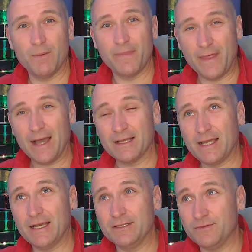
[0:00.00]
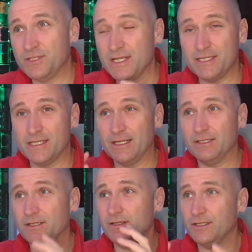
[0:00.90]
that kind of sitting
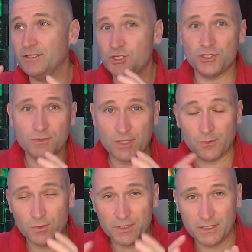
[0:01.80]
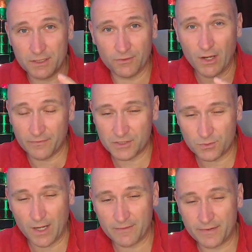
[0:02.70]
in your studio or your office or
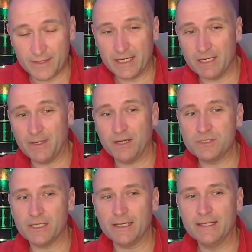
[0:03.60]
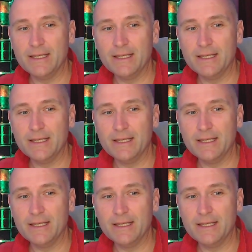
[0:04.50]
whatever, thinking about it.